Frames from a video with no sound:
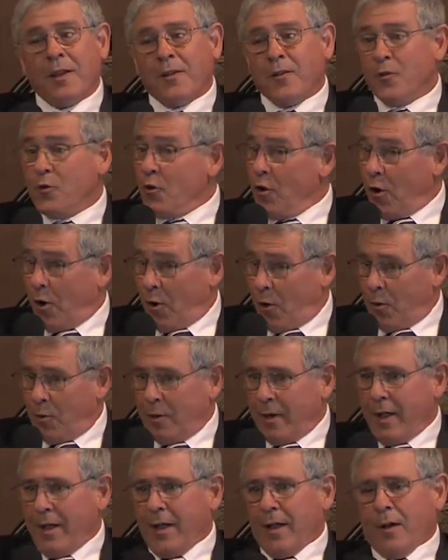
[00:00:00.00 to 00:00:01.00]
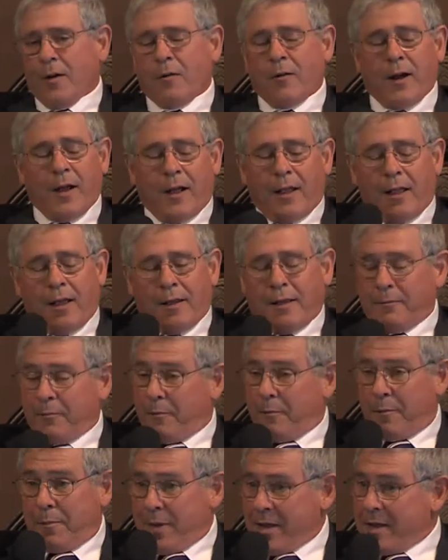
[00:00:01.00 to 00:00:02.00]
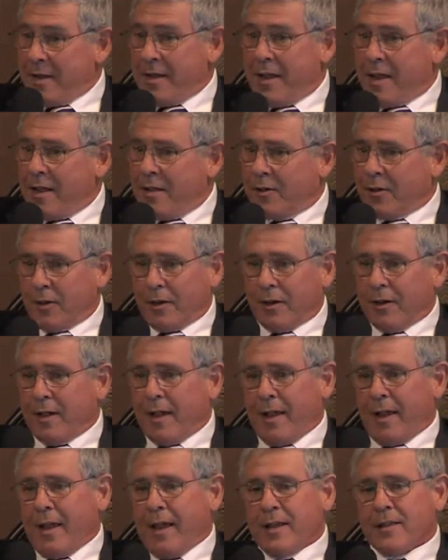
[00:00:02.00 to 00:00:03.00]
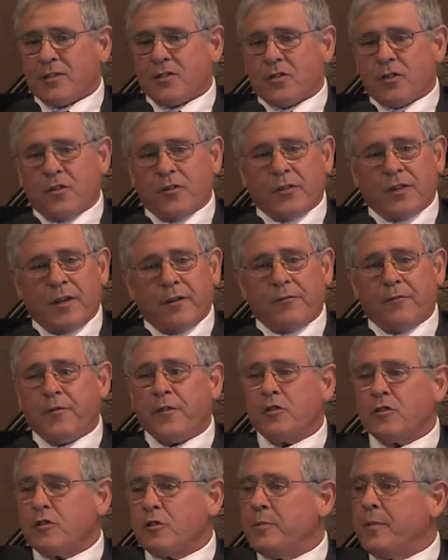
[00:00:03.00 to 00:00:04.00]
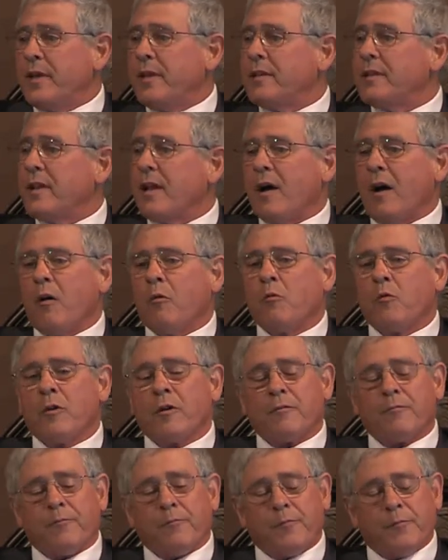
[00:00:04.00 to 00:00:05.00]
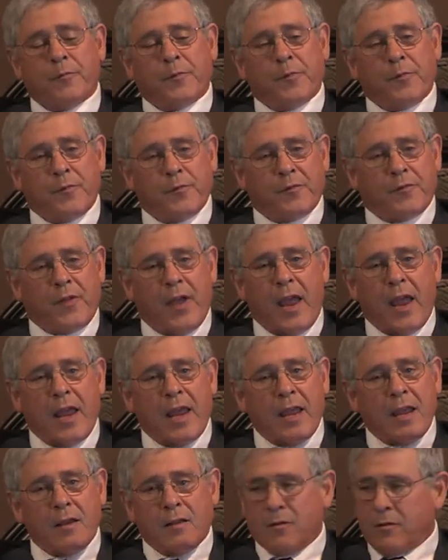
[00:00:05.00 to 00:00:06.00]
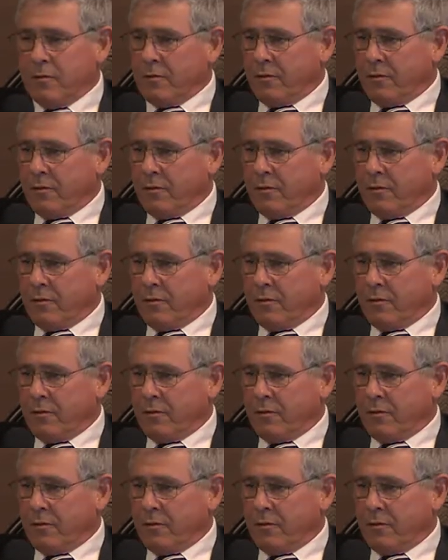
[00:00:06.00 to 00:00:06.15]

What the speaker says: No. Well, me neither. And so the fishermen this